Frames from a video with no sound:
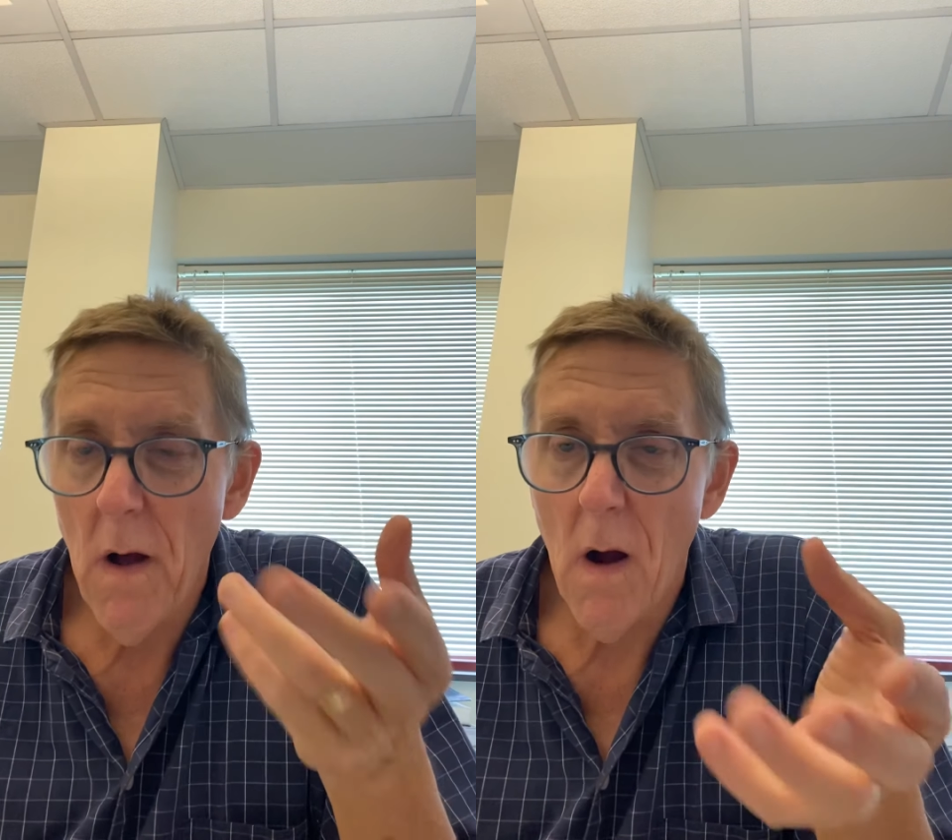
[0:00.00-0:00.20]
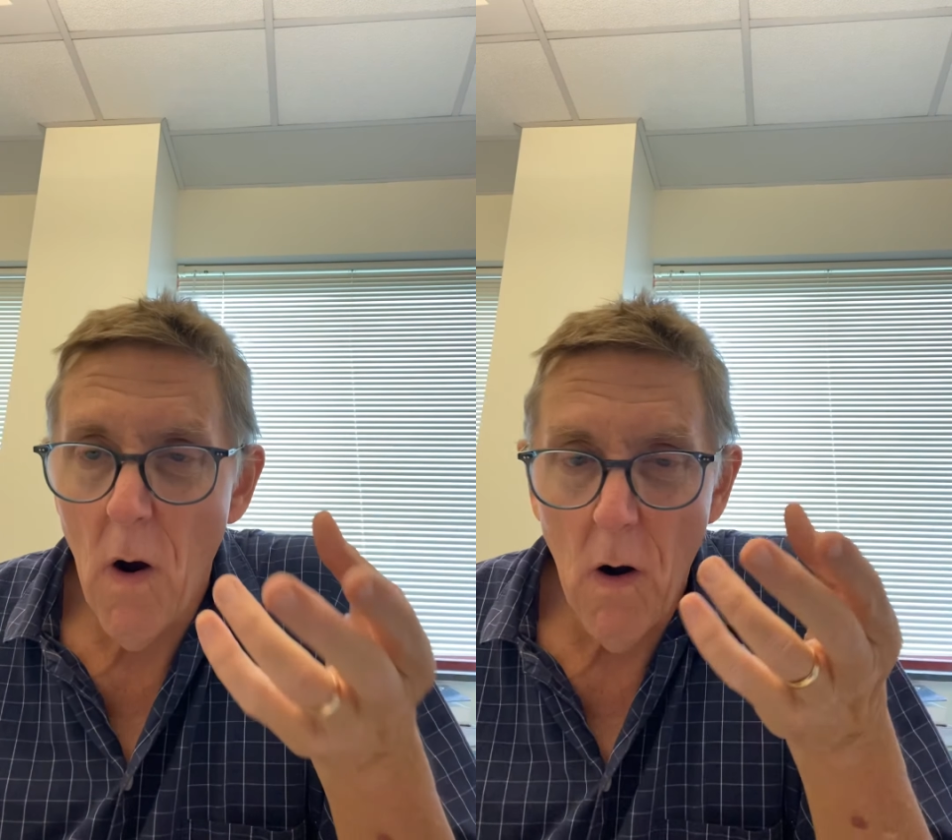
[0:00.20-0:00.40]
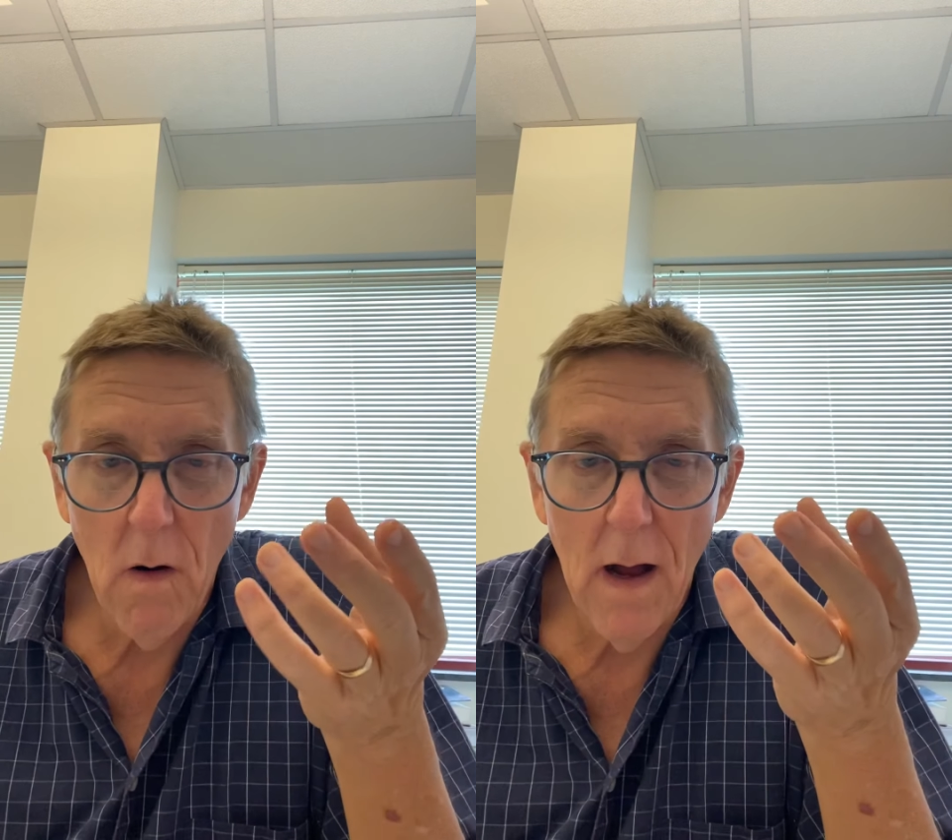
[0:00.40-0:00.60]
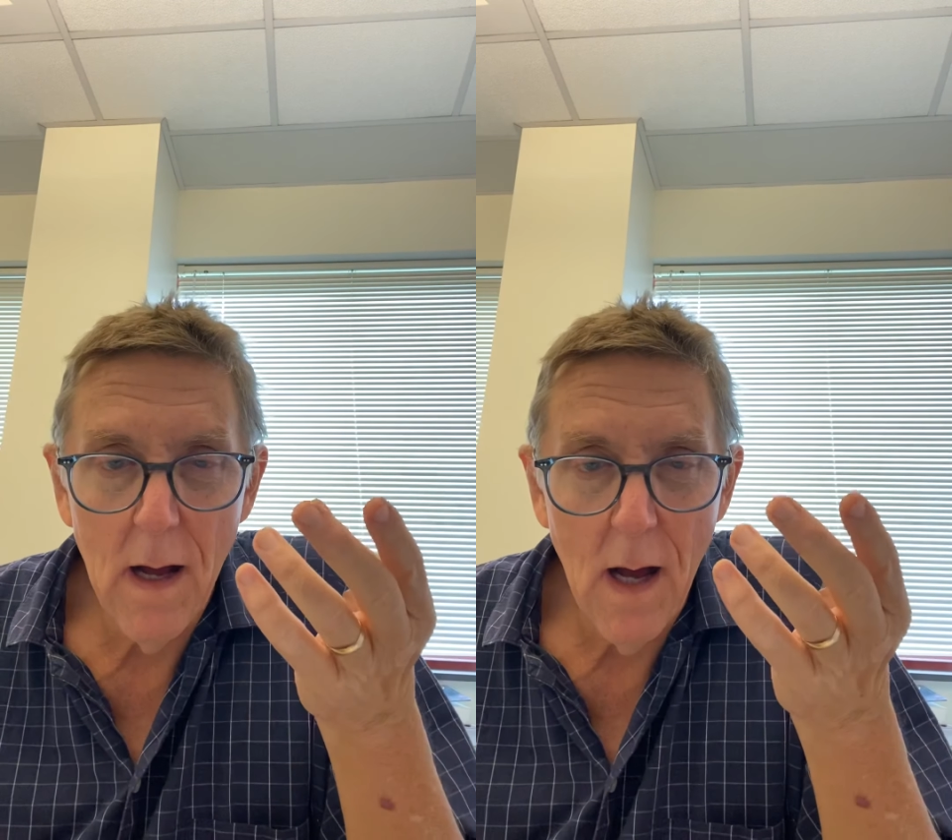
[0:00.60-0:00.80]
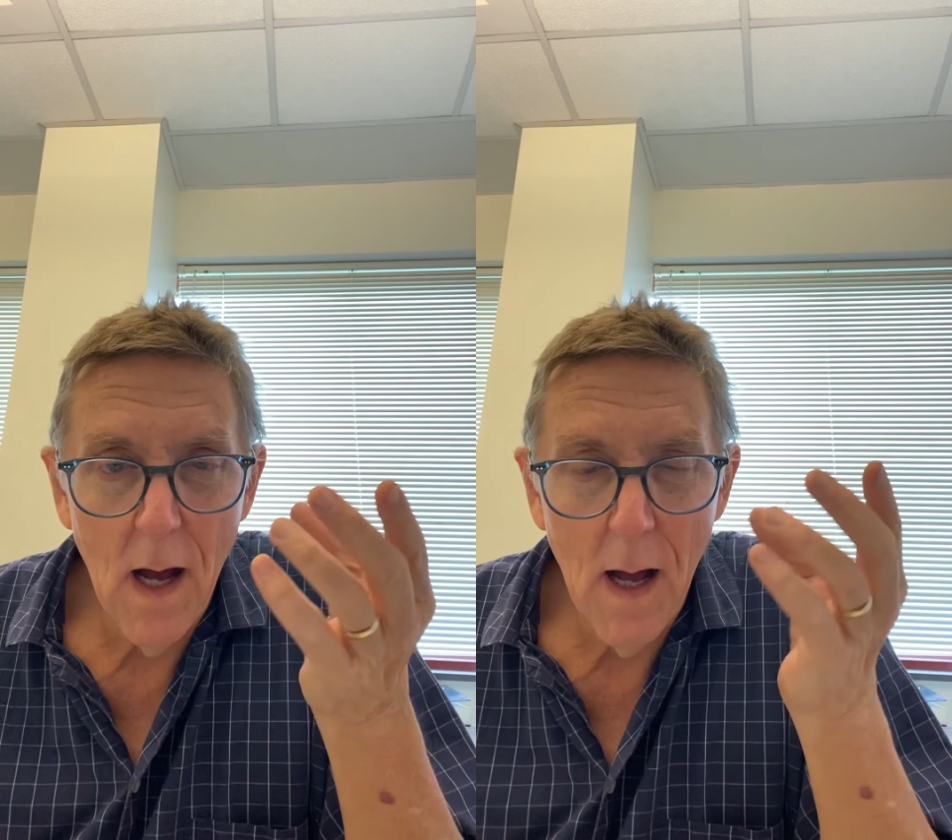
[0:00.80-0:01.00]

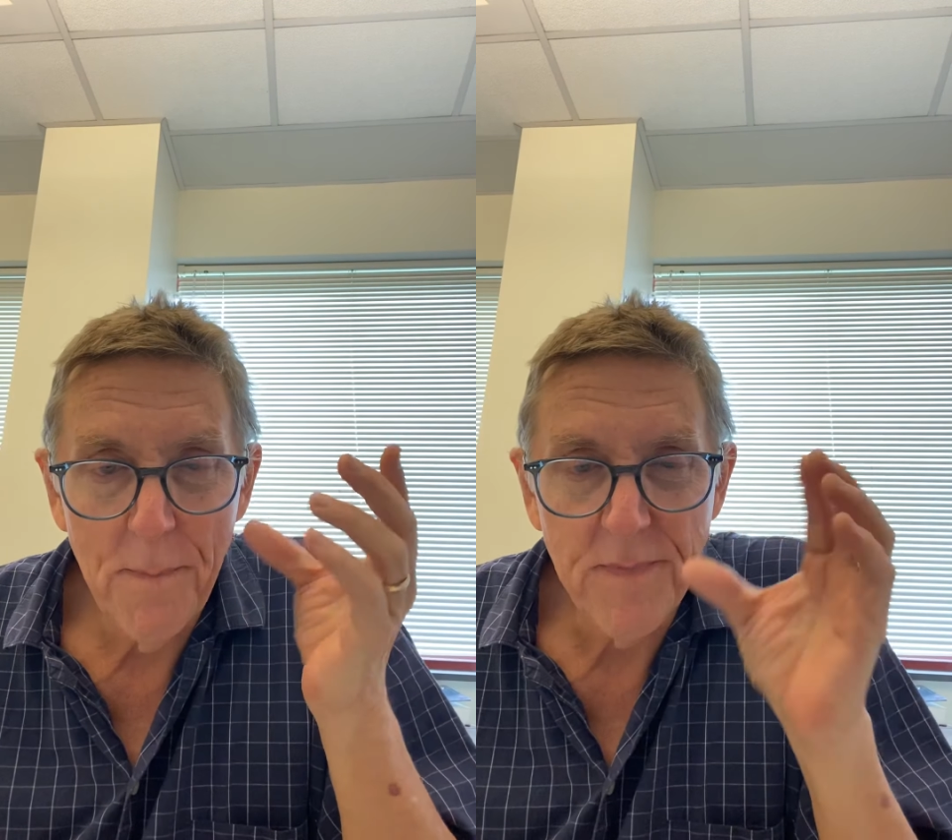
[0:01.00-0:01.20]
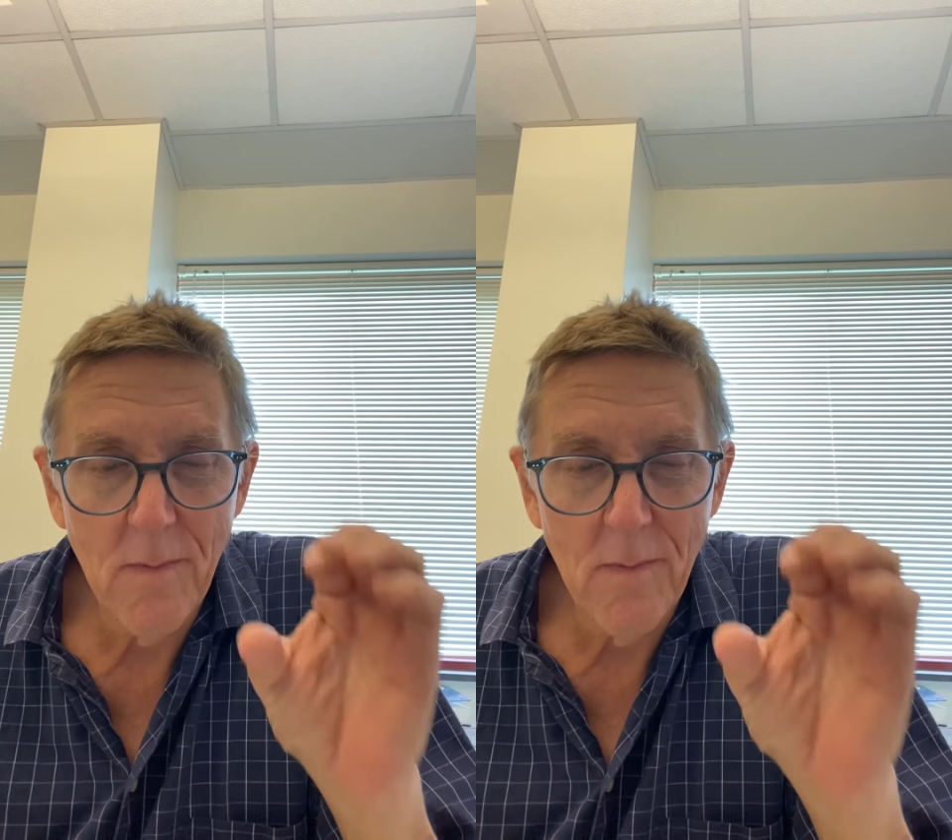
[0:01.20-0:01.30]
are